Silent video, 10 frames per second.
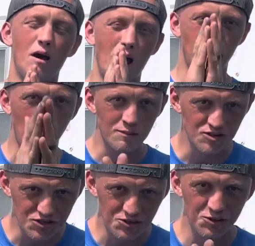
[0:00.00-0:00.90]
I
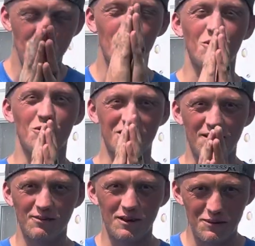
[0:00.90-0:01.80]
promise you, we will
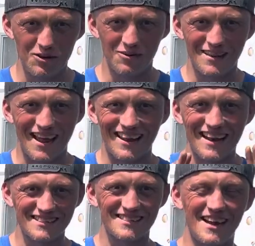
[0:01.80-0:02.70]
definitely be doing that
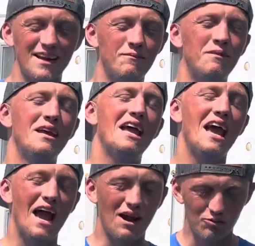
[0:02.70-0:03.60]
next time.
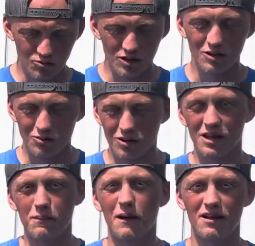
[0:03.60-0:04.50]
I really, really
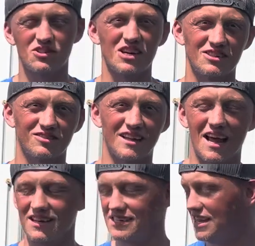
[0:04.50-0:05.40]
apologize for
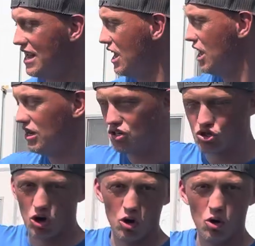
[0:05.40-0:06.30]
that.
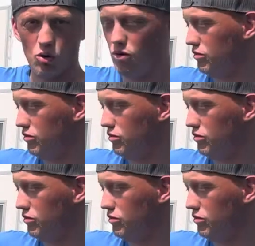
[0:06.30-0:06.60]
So